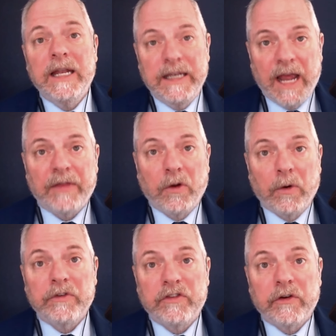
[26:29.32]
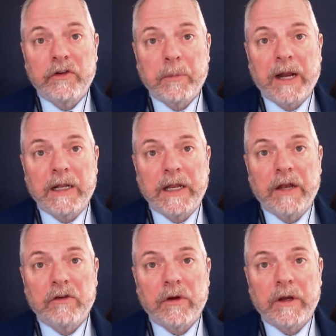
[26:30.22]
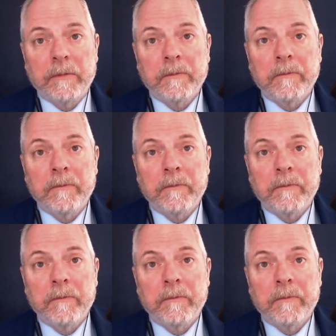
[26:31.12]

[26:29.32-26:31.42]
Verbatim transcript: death or serious bodily injury.